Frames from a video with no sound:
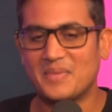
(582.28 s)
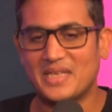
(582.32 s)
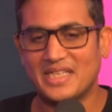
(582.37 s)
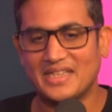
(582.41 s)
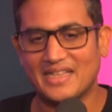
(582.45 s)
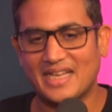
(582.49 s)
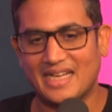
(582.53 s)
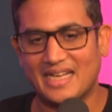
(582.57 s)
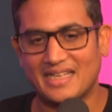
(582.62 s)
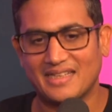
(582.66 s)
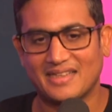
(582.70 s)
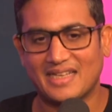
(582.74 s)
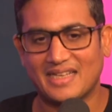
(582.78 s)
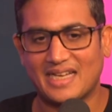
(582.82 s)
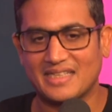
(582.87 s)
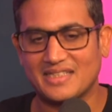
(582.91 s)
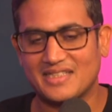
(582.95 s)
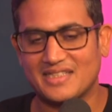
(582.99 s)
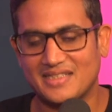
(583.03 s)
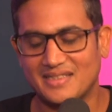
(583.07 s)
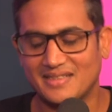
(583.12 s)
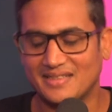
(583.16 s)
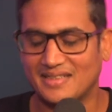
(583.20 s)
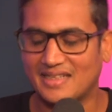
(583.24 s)

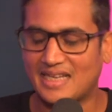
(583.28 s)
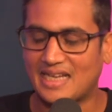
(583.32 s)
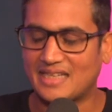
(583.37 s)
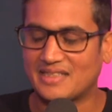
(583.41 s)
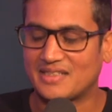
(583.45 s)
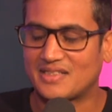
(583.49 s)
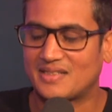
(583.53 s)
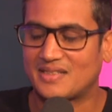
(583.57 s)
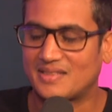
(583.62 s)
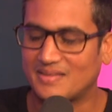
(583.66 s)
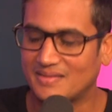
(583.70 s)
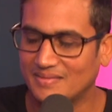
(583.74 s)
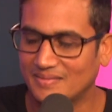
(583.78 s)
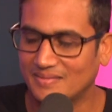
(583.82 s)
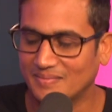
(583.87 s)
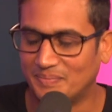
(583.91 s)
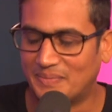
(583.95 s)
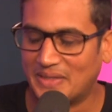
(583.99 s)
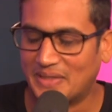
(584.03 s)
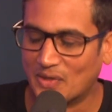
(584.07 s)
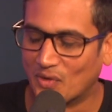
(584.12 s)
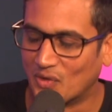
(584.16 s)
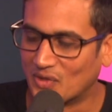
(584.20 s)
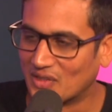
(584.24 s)
that's
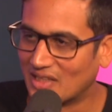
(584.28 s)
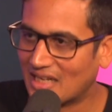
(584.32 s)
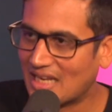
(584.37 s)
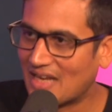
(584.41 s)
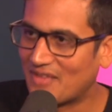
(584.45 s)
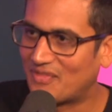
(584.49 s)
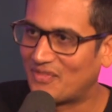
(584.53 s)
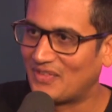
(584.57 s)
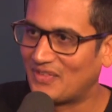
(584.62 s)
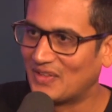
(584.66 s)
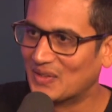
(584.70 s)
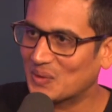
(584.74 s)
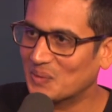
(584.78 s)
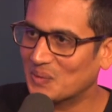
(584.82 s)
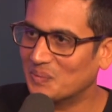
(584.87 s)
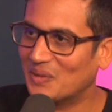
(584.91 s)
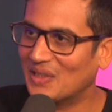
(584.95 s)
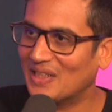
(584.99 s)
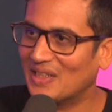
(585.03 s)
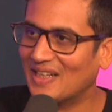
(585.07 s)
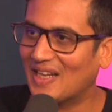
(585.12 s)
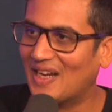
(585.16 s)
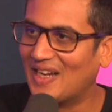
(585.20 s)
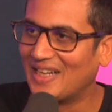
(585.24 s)
beyond left field,
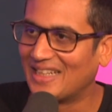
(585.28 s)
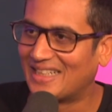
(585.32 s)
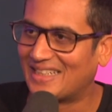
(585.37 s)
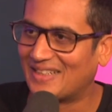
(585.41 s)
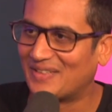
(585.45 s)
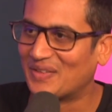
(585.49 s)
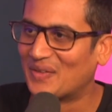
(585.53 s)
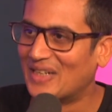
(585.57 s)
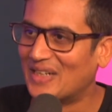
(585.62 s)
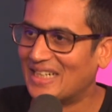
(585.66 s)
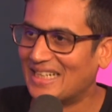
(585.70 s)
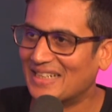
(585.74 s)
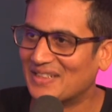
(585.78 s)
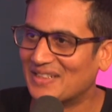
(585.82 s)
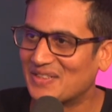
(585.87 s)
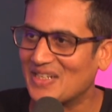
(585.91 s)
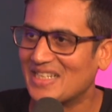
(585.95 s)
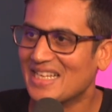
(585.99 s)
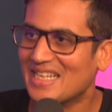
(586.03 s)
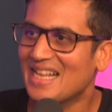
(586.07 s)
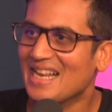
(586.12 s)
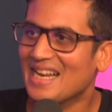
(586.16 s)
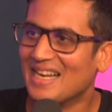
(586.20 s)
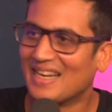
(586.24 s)
but
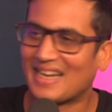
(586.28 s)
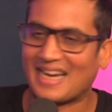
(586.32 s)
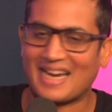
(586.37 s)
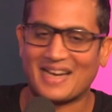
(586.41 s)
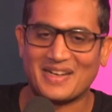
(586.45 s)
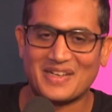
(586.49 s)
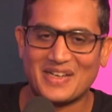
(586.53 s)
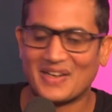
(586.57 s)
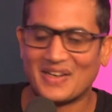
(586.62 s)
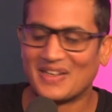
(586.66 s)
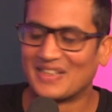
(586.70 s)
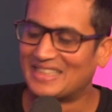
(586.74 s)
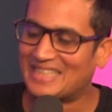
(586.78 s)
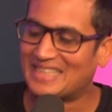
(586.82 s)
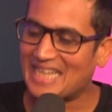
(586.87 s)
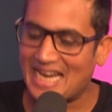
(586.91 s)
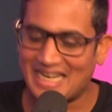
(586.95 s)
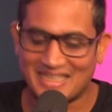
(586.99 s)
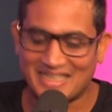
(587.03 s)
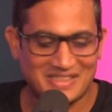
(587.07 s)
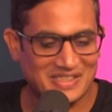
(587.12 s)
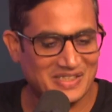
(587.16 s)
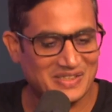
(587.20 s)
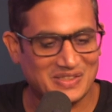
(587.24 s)
really how do you go
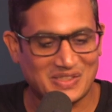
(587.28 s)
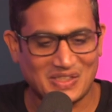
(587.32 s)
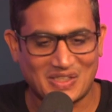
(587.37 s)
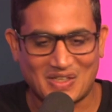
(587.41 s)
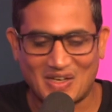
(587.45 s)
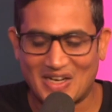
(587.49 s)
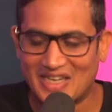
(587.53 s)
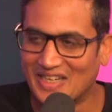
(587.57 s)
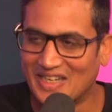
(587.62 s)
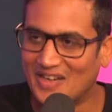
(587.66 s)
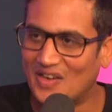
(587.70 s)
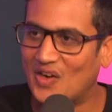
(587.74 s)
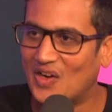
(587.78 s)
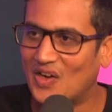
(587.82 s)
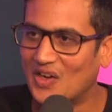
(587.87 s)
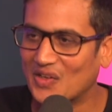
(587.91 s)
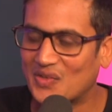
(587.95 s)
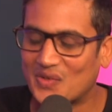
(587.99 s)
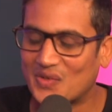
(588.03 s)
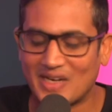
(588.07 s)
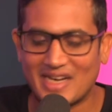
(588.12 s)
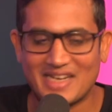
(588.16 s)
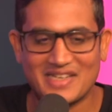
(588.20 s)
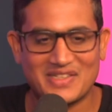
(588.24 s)
debt to kind of art
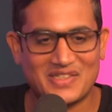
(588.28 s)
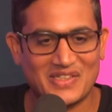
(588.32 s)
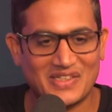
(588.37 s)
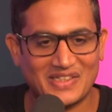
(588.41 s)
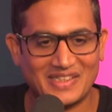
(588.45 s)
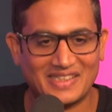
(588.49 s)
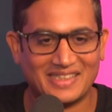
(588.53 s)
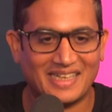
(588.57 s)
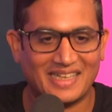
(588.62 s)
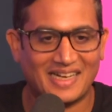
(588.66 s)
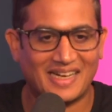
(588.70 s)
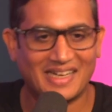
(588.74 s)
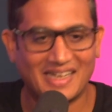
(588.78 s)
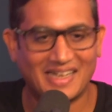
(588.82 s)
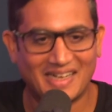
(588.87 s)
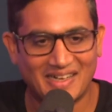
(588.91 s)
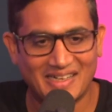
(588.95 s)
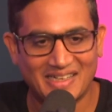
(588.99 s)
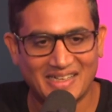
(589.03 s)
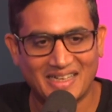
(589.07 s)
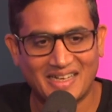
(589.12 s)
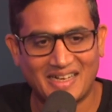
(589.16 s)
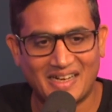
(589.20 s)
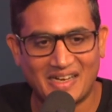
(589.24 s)
creation?
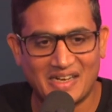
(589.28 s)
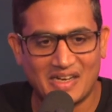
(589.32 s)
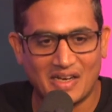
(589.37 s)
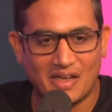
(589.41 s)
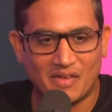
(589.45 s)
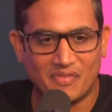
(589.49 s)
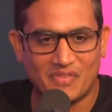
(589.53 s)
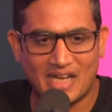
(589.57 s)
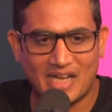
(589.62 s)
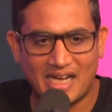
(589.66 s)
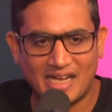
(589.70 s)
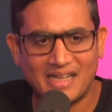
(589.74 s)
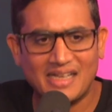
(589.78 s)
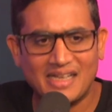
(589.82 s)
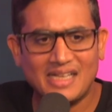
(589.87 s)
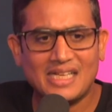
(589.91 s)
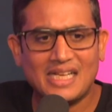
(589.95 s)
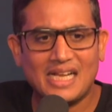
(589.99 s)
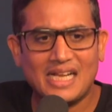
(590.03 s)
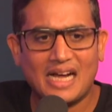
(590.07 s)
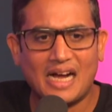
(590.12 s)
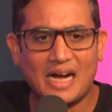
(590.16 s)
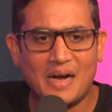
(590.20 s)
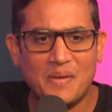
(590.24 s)
I love that.
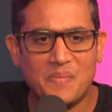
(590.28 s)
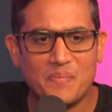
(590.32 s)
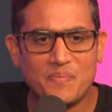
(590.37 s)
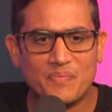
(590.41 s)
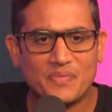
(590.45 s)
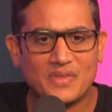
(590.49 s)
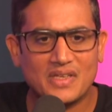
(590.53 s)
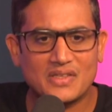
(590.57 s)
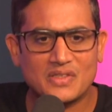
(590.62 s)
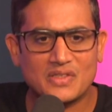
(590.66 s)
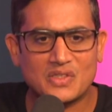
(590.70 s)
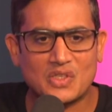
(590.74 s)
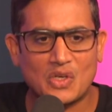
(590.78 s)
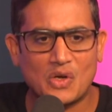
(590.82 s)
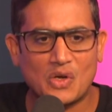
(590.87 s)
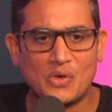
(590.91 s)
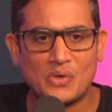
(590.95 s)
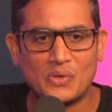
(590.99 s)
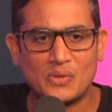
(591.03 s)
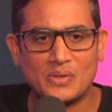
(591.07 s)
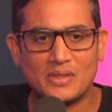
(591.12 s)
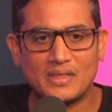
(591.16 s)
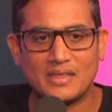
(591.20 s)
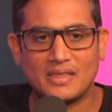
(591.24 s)

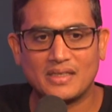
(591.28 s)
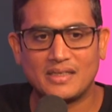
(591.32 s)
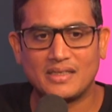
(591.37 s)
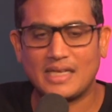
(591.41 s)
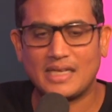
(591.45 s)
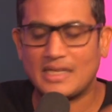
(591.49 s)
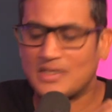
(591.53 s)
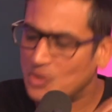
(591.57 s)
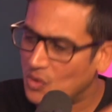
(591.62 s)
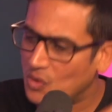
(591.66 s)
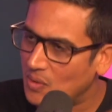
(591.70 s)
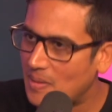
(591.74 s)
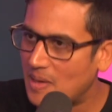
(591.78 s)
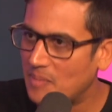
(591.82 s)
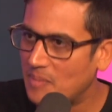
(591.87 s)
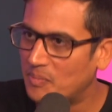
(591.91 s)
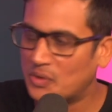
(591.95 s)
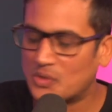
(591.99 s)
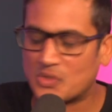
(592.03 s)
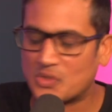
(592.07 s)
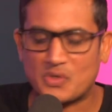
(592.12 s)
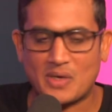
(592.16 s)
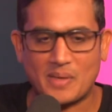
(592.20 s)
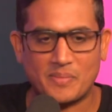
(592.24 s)
So let's talk about
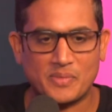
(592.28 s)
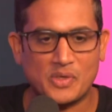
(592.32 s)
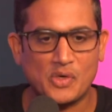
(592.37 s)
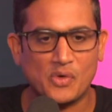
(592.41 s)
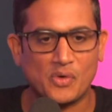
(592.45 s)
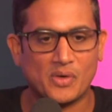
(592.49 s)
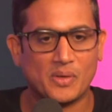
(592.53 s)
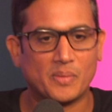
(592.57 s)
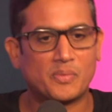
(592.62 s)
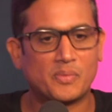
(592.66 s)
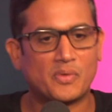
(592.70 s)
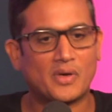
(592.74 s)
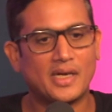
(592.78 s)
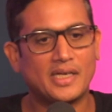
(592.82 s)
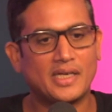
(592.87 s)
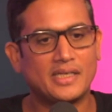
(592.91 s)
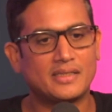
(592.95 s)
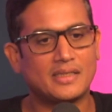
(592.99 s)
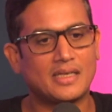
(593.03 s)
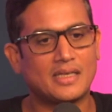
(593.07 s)
Bootstrap Europe, right?